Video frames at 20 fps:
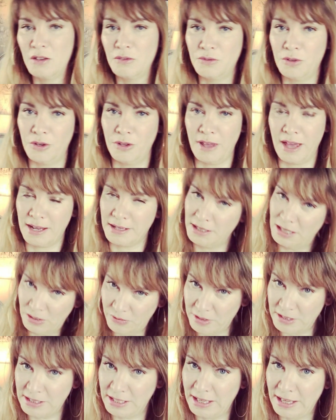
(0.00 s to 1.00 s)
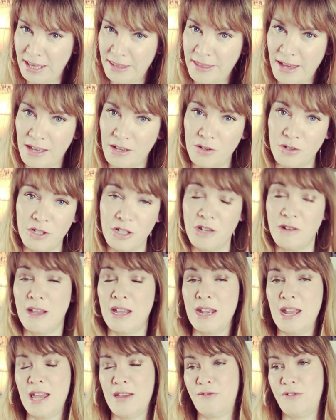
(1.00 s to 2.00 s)
for the activity that you're
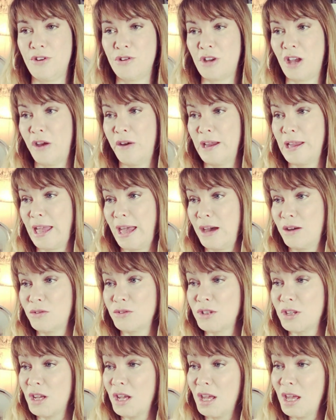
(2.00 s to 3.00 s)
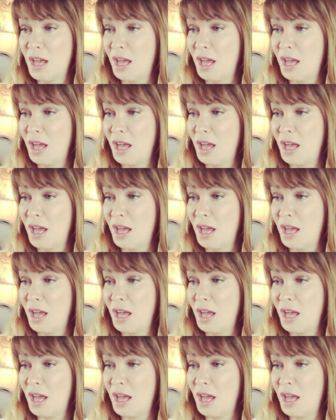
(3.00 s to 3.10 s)
doing. If you're going out